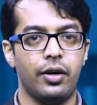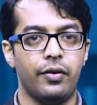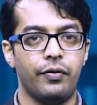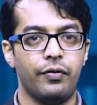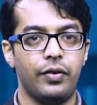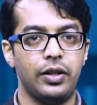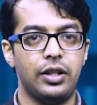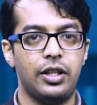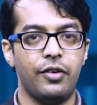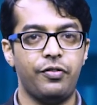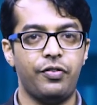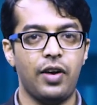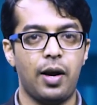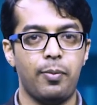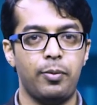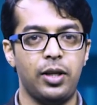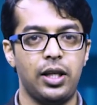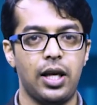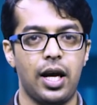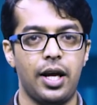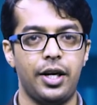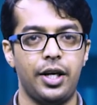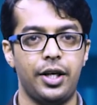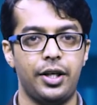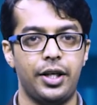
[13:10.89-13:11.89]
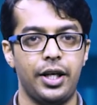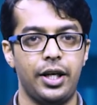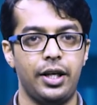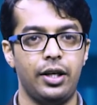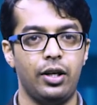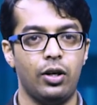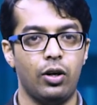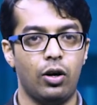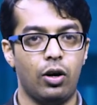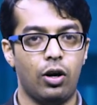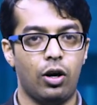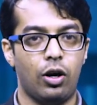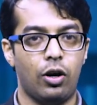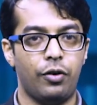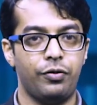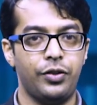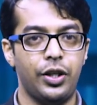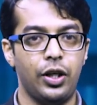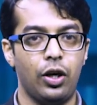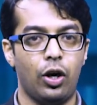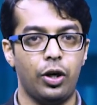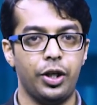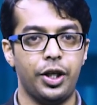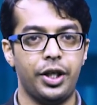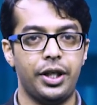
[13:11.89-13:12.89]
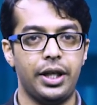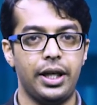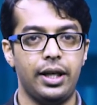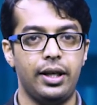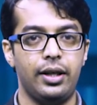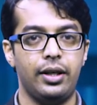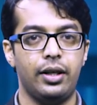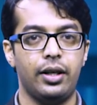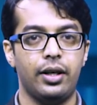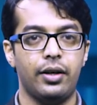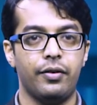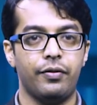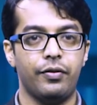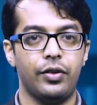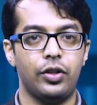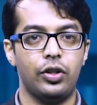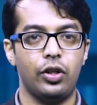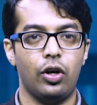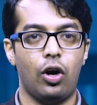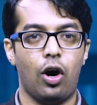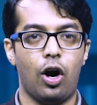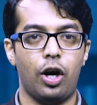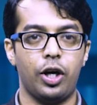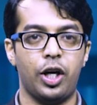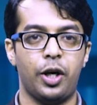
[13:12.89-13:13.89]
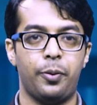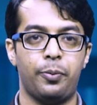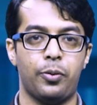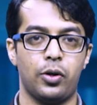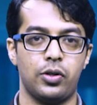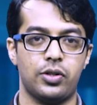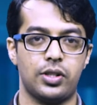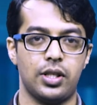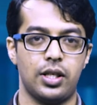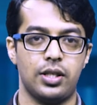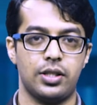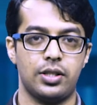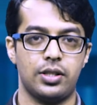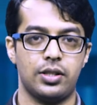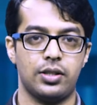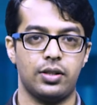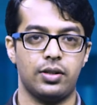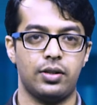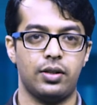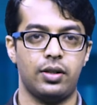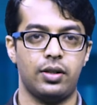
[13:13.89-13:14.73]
with the familiarity of the auditee with the audit process.